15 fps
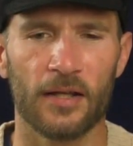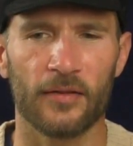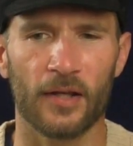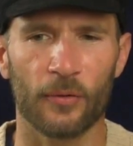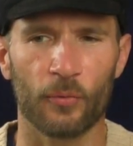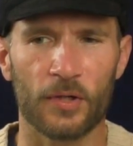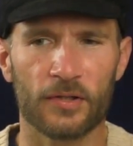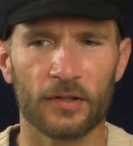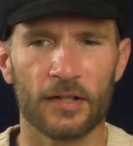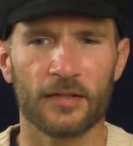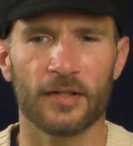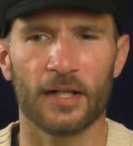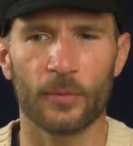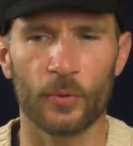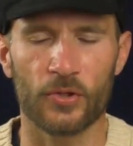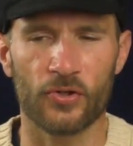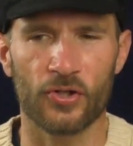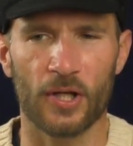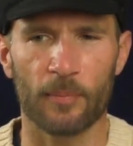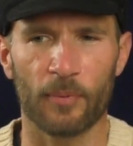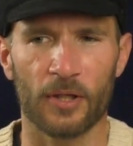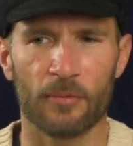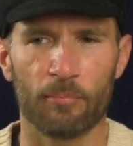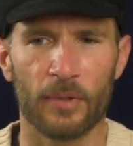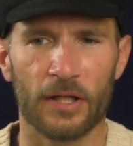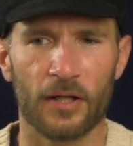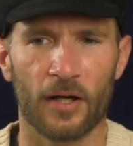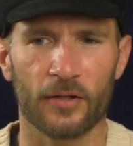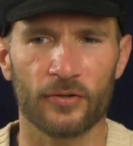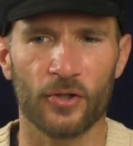They originally said it would ship in
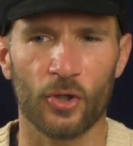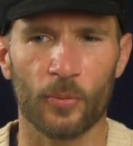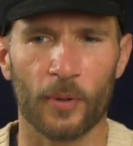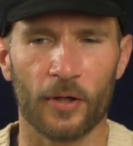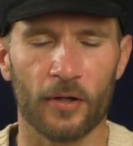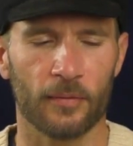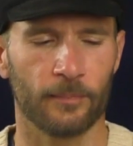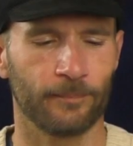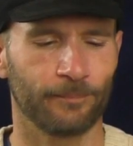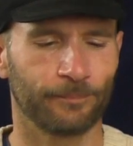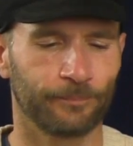mid-October.